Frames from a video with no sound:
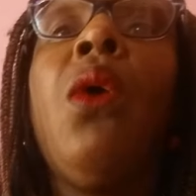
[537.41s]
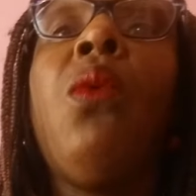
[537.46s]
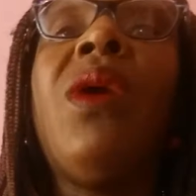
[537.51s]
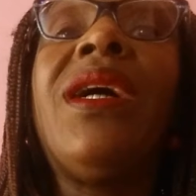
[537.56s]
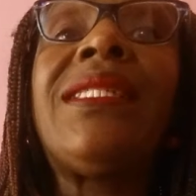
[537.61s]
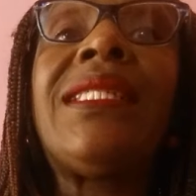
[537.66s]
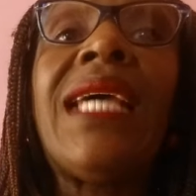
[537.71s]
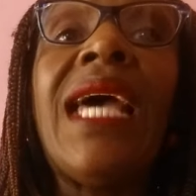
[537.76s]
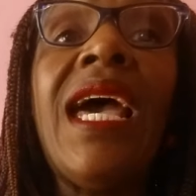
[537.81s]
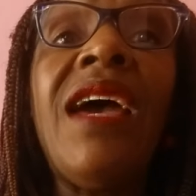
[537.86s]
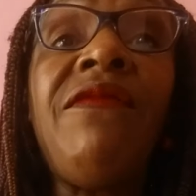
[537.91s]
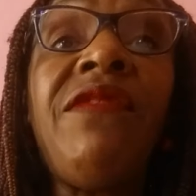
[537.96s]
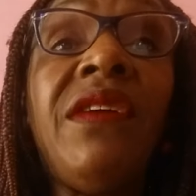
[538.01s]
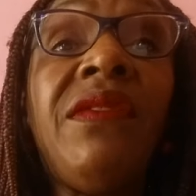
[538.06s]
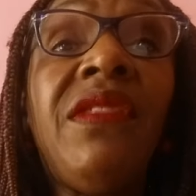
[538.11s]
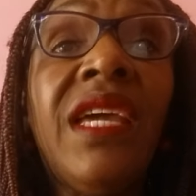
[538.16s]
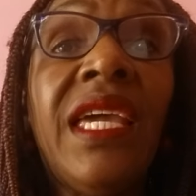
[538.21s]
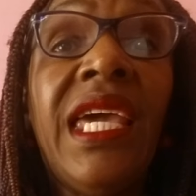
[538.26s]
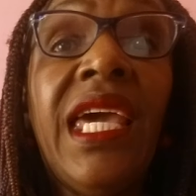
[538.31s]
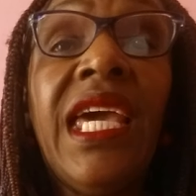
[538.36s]

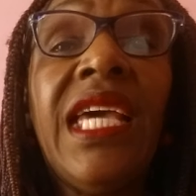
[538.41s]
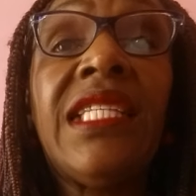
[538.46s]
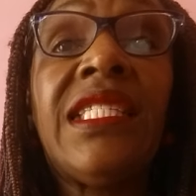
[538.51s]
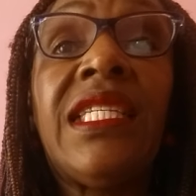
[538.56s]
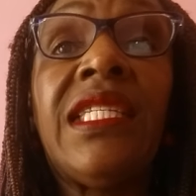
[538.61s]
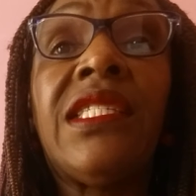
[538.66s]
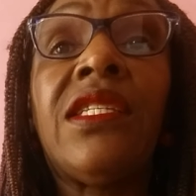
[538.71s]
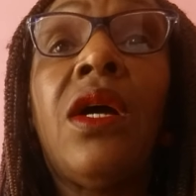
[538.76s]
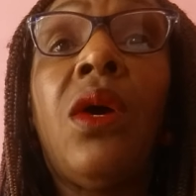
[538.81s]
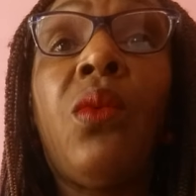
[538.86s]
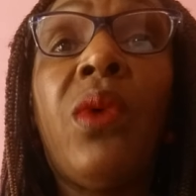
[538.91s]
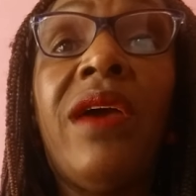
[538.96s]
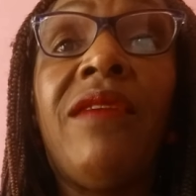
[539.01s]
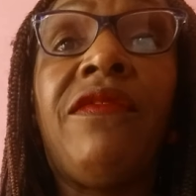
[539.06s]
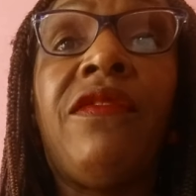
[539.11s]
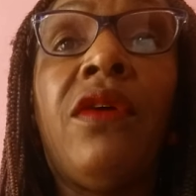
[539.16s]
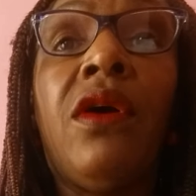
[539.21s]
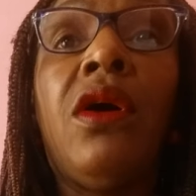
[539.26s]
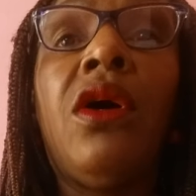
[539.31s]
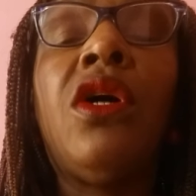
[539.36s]
Whatever the case is,
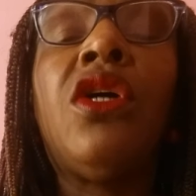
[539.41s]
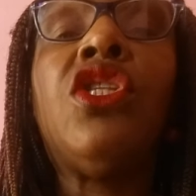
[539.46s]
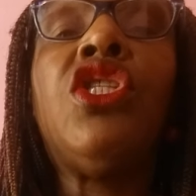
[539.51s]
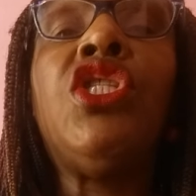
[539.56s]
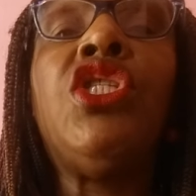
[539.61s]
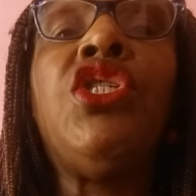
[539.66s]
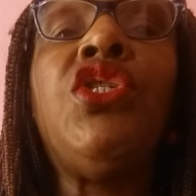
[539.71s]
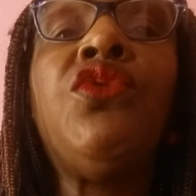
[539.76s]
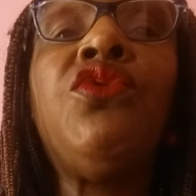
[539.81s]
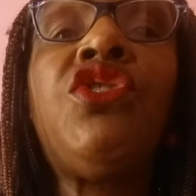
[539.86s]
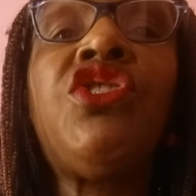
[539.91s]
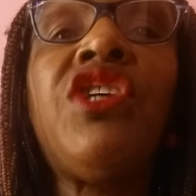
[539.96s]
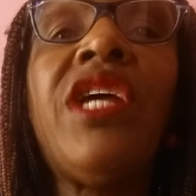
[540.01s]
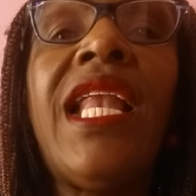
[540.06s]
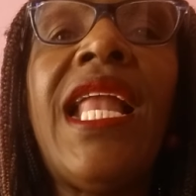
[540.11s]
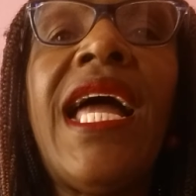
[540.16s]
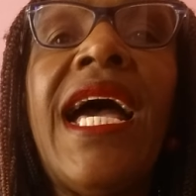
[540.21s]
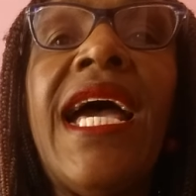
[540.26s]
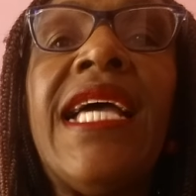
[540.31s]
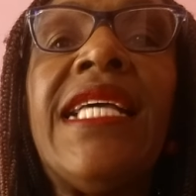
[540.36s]
however,
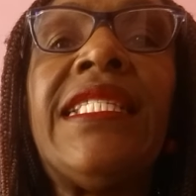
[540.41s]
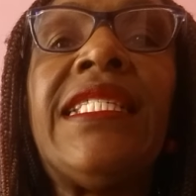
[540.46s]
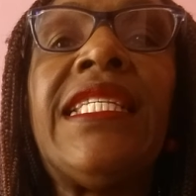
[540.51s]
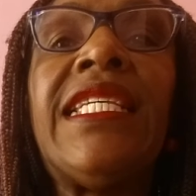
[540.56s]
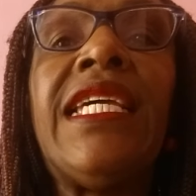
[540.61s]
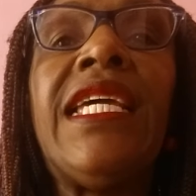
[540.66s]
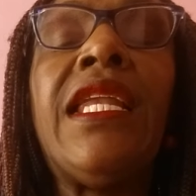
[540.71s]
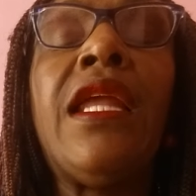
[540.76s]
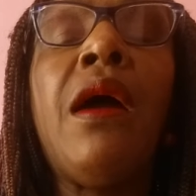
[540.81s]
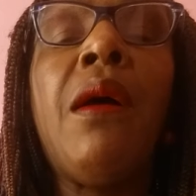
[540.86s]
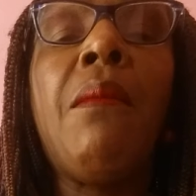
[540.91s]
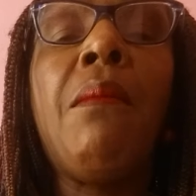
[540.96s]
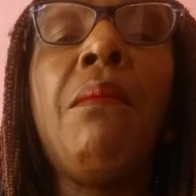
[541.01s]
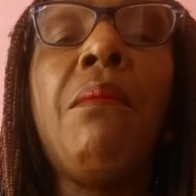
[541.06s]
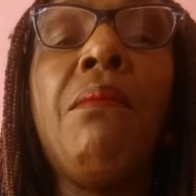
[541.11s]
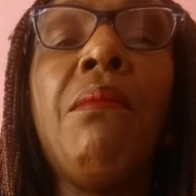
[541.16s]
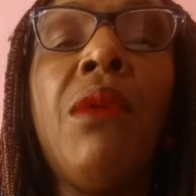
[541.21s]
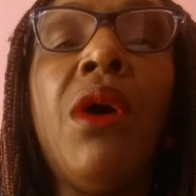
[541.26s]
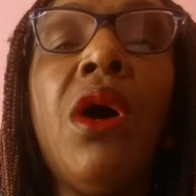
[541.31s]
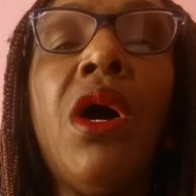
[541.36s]
neutralizing
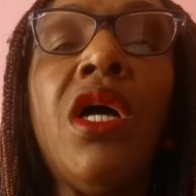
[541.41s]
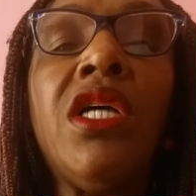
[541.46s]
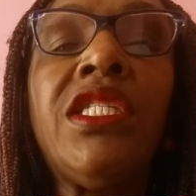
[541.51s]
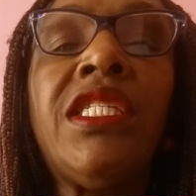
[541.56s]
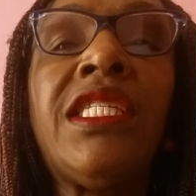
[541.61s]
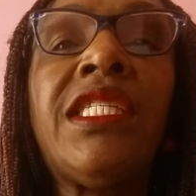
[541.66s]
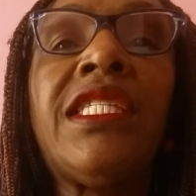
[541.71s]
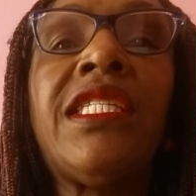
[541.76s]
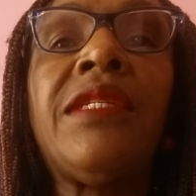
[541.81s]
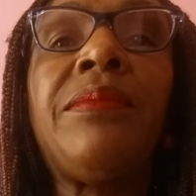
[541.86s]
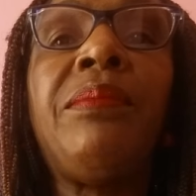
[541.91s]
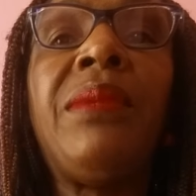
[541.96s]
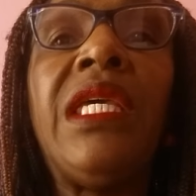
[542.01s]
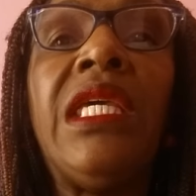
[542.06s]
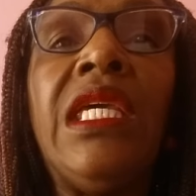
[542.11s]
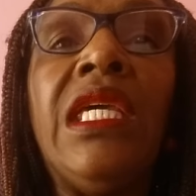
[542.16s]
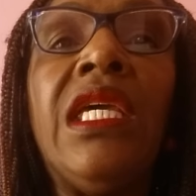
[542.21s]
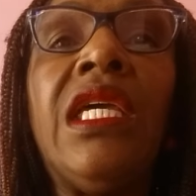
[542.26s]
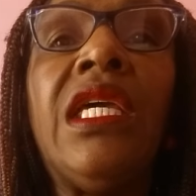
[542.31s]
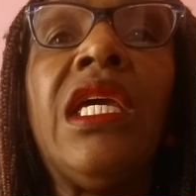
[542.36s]
must
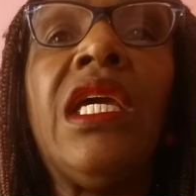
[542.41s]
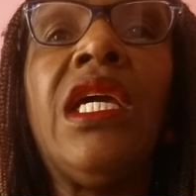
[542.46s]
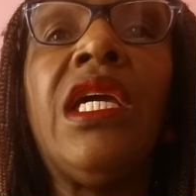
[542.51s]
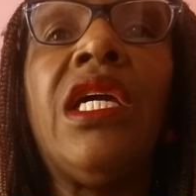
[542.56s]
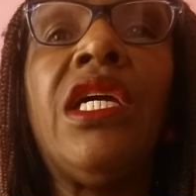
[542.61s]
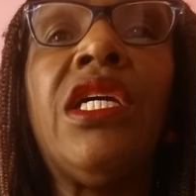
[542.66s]
be